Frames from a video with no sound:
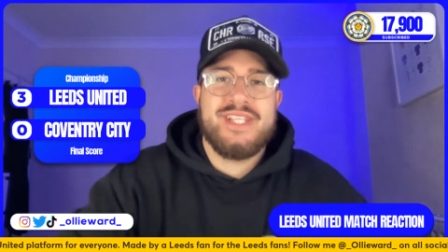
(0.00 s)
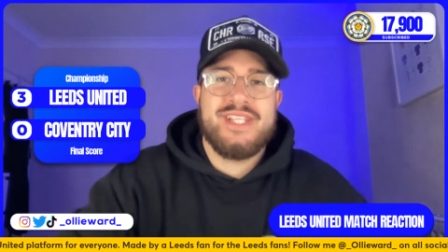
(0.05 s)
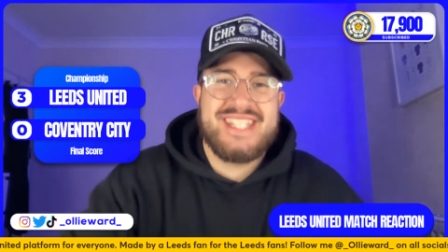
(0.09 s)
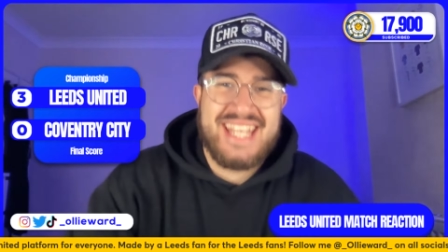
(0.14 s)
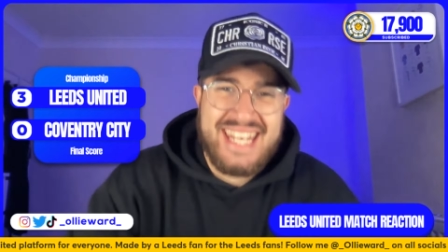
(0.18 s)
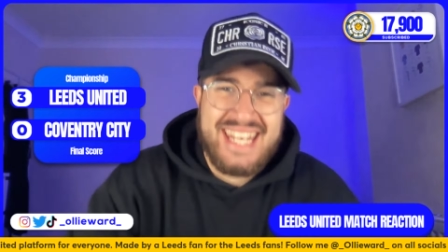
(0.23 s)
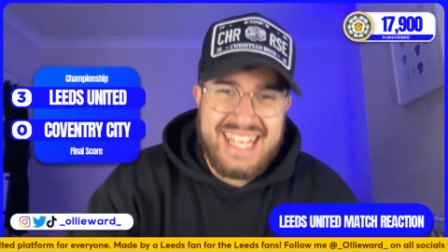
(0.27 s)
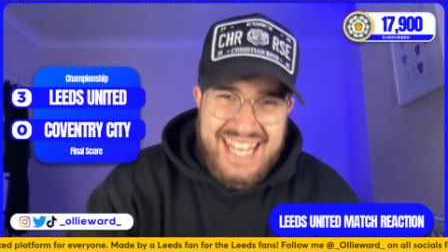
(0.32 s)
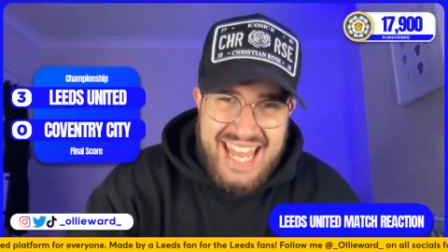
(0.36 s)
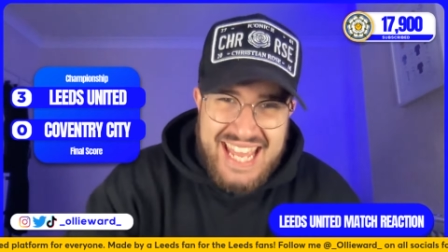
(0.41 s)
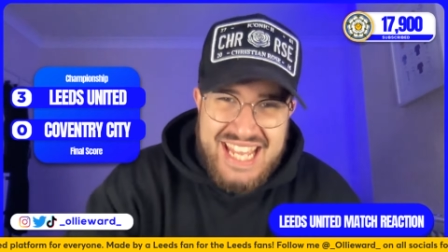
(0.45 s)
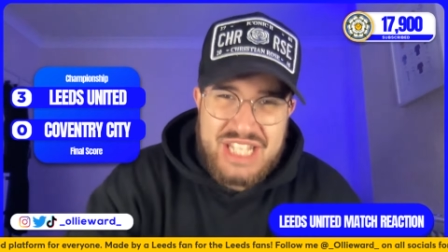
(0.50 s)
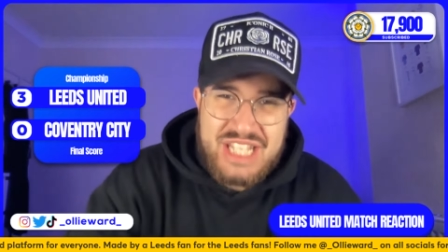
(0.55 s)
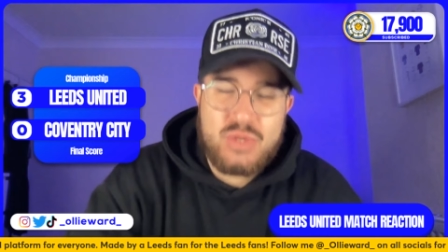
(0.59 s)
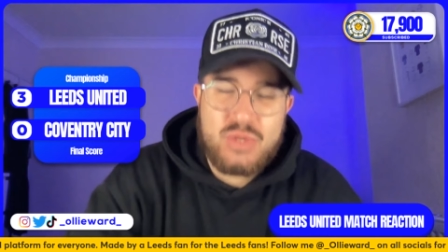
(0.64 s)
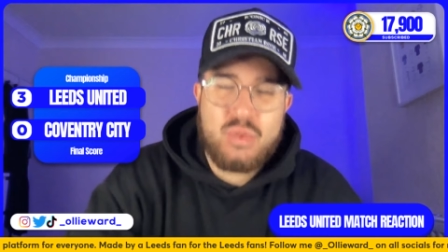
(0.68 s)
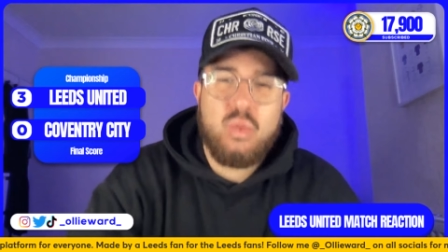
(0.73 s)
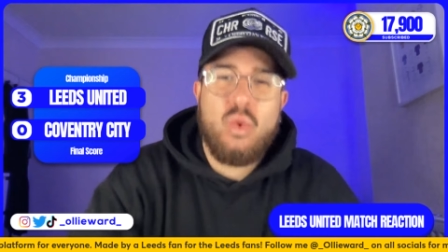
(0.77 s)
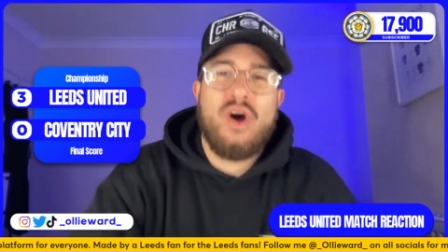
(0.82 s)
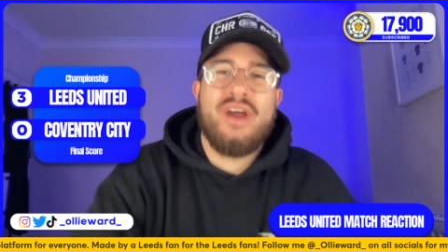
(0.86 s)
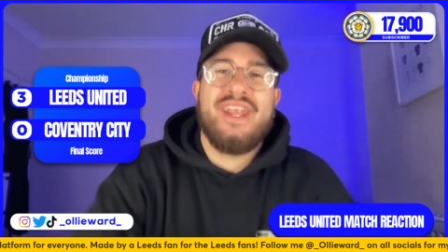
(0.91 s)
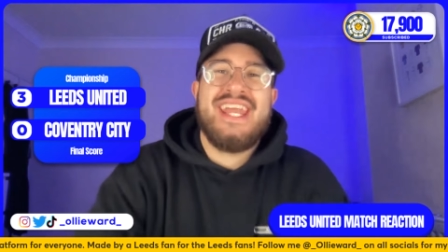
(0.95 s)
It's a late
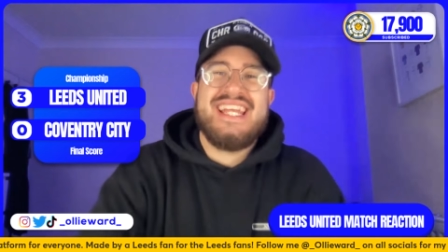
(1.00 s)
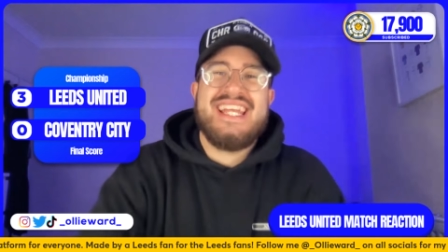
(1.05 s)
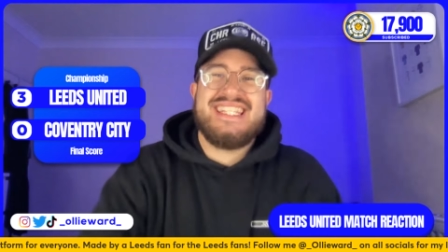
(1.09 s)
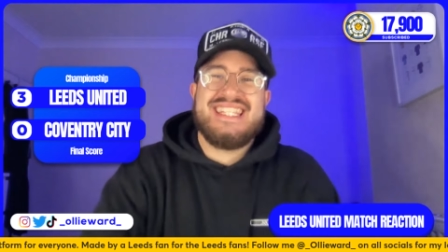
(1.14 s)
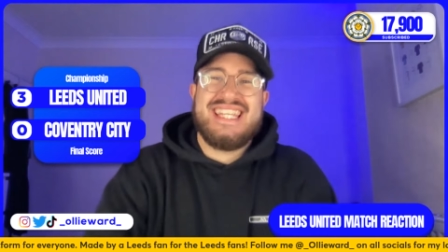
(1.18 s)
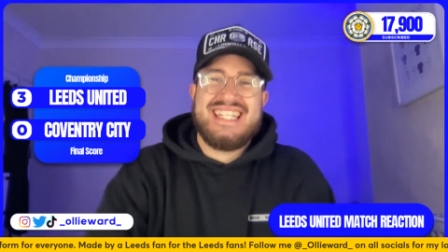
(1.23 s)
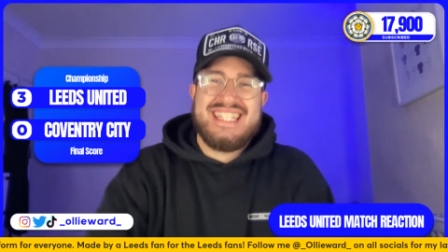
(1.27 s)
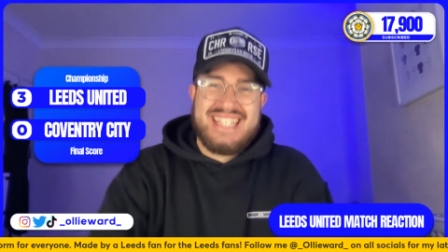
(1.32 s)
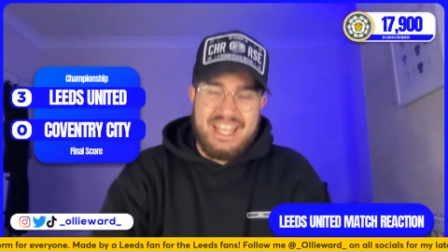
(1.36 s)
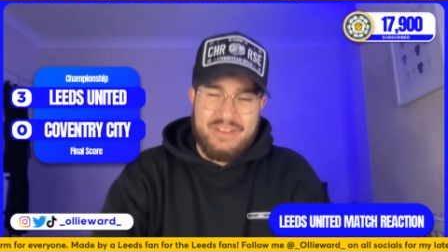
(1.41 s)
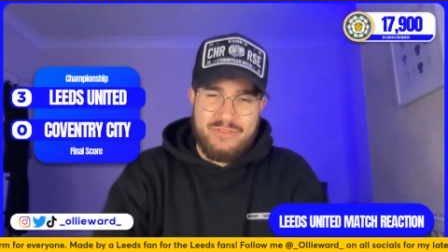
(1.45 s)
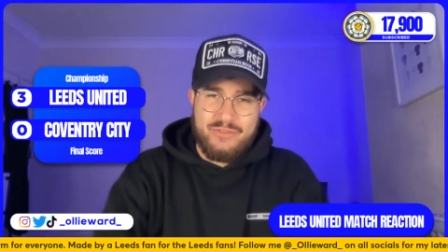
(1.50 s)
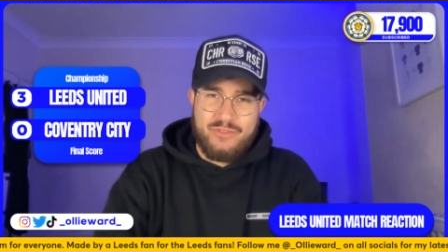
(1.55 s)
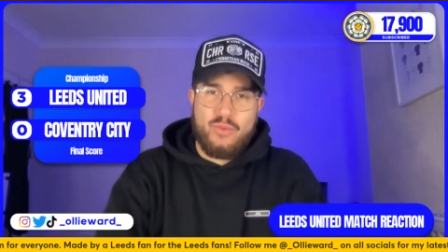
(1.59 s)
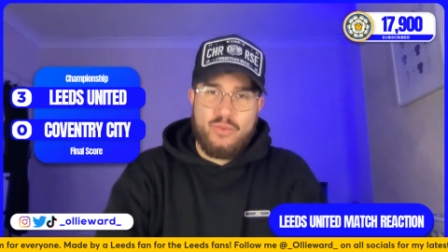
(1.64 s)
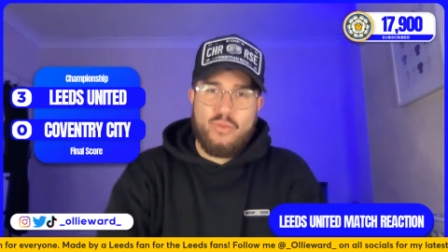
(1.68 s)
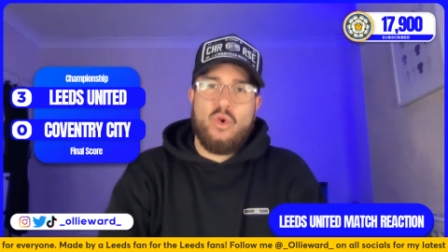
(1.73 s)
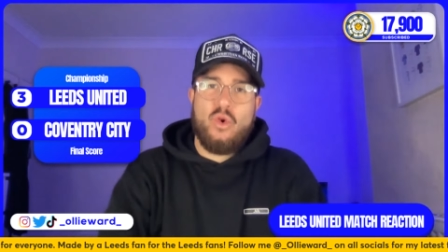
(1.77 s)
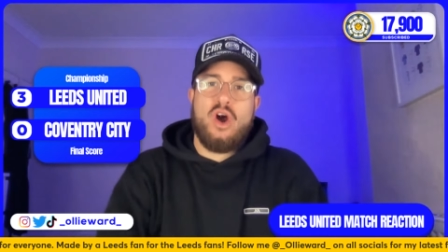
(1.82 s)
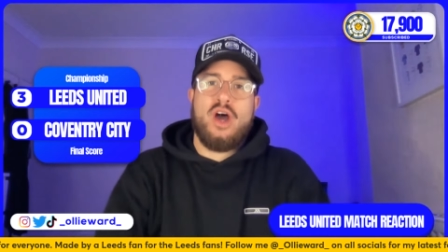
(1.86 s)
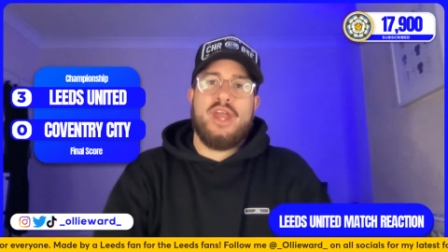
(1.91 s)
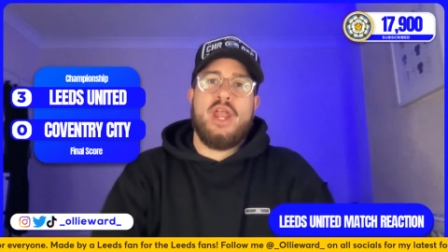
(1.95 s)
one, it's a
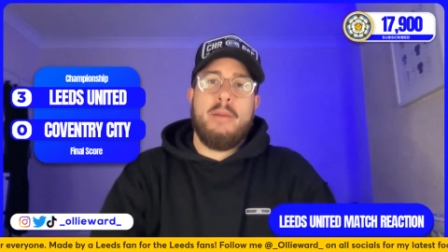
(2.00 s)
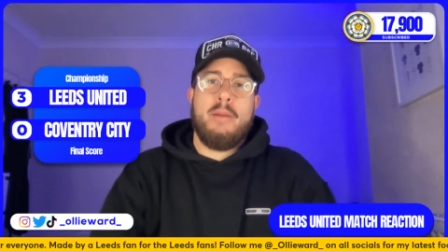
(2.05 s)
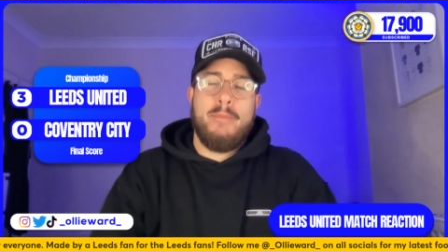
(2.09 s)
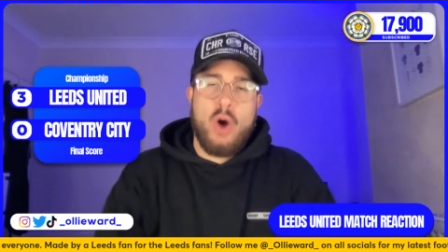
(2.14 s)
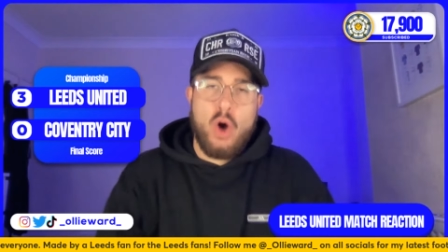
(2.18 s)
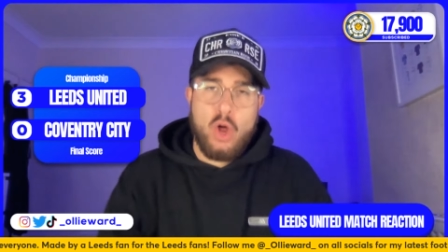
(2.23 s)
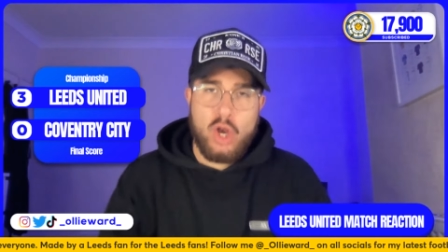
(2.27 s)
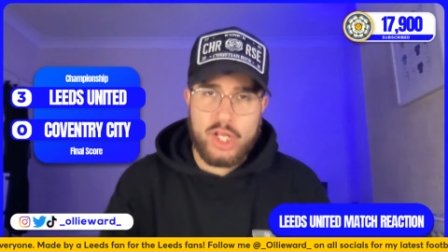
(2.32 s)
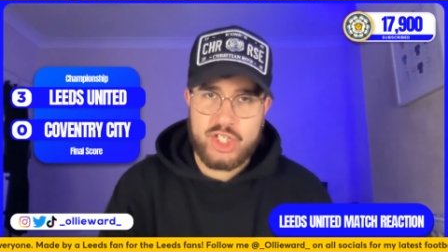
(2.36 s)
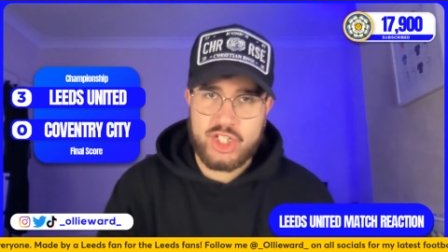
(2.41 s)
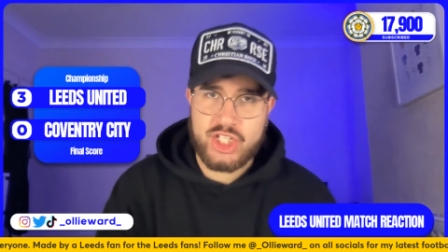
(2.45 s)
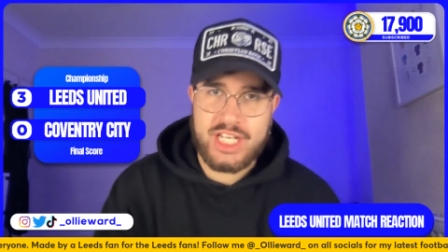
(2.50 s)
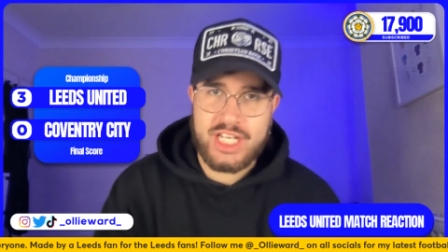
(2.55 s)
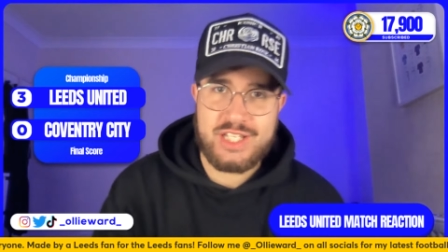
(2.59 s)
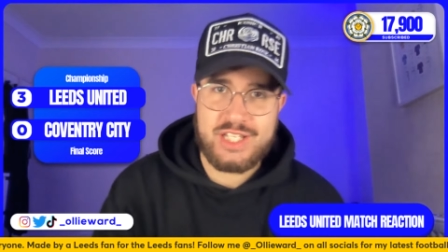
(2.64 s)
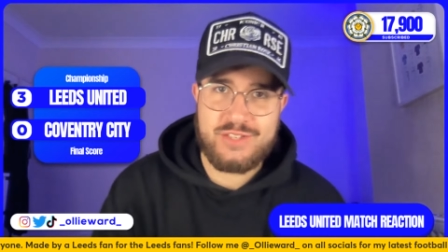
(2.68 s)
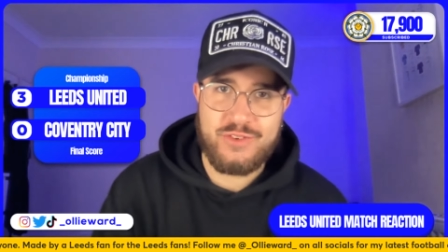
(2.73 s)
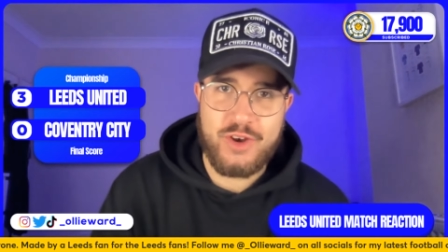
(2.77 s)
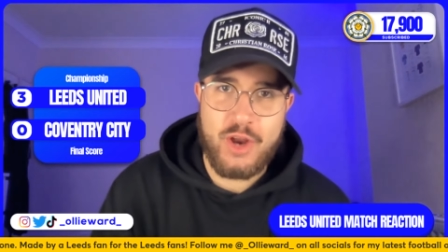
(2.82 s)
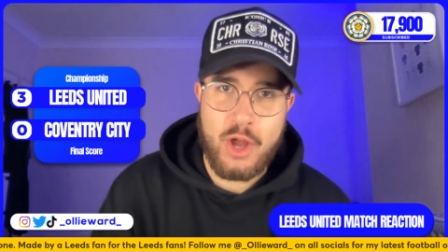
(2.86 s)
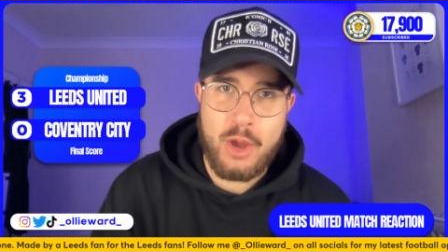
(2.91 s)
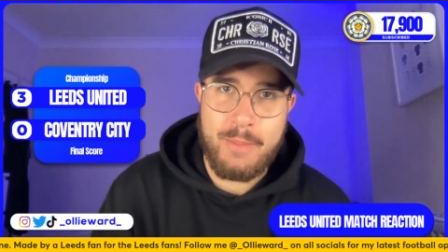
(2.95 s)
different one.
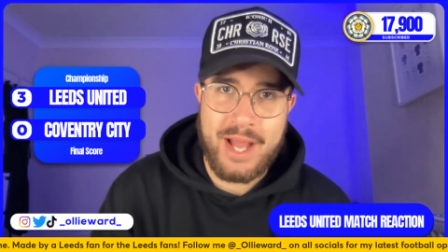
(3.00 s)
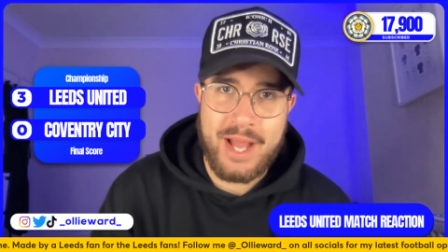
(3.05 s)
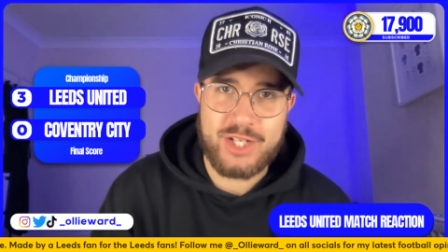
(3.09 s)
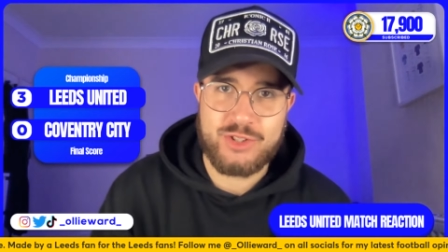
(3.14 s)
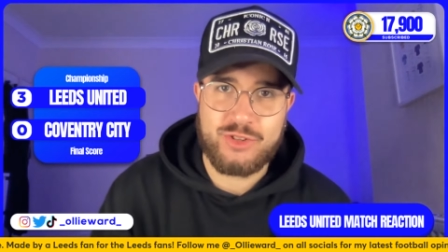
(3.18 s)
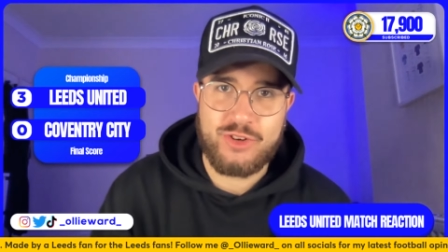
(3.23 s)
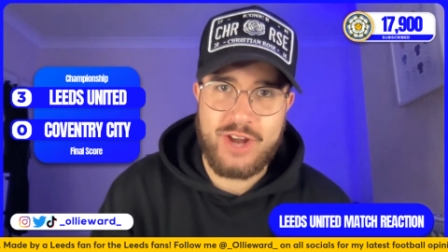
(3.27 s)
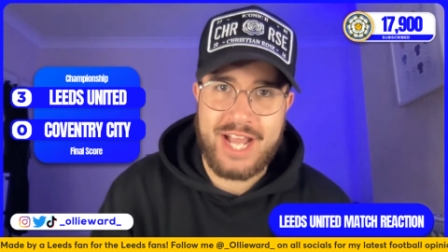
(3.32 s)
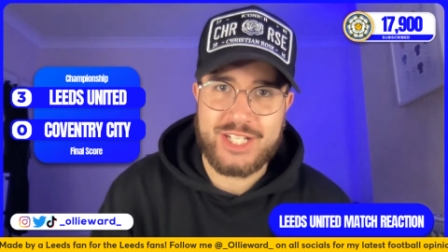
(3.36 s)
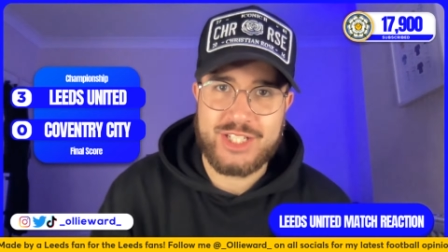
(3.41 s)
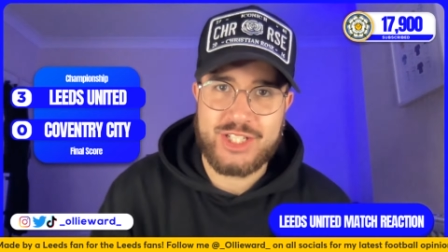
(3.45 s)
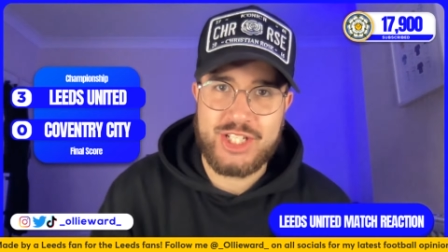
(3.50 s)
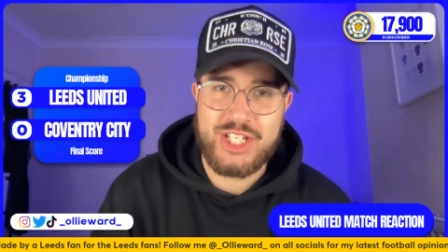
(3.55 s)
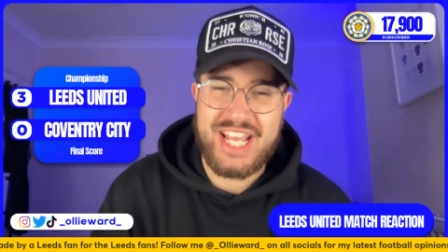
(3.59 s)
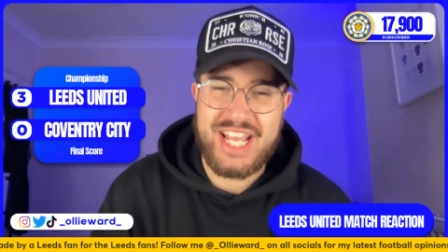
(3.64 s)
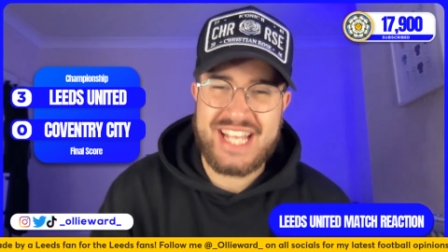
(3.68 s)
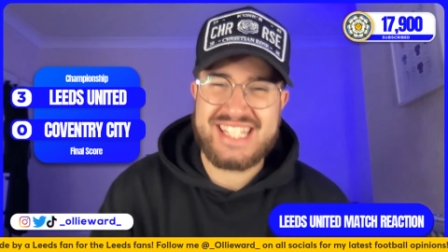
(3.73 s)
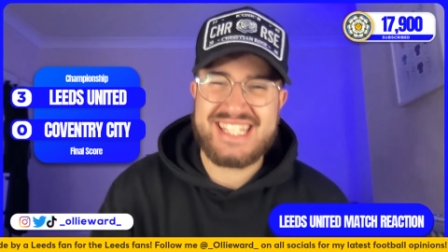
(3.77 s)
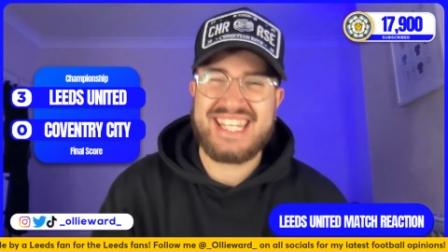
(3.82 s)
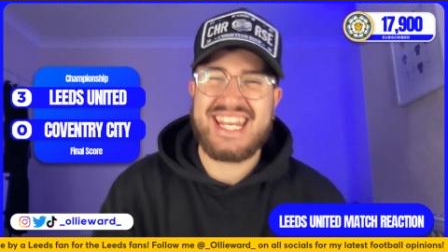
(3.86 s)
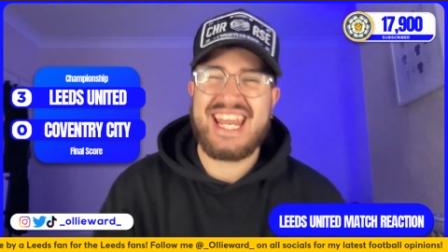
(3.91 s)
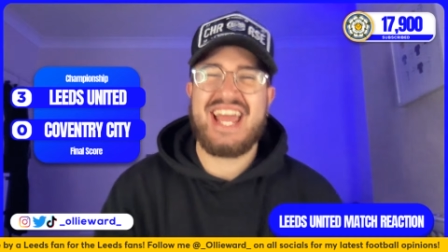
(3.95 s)
Apologies for no match reaction
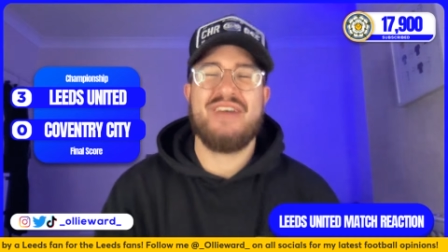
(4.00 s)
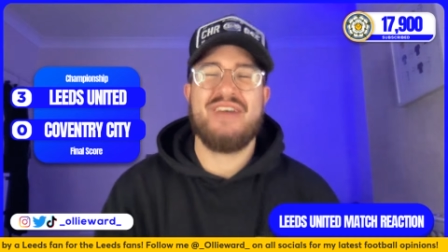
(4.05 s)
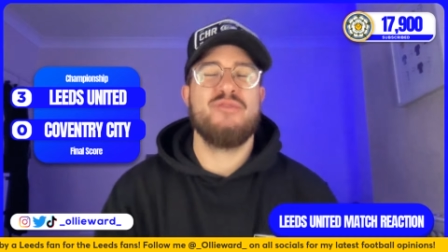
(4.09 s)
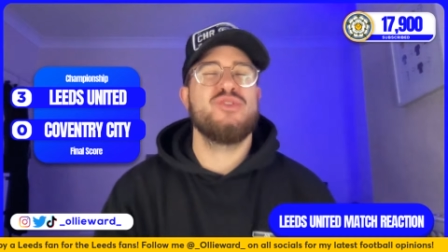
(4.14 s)
yesterday.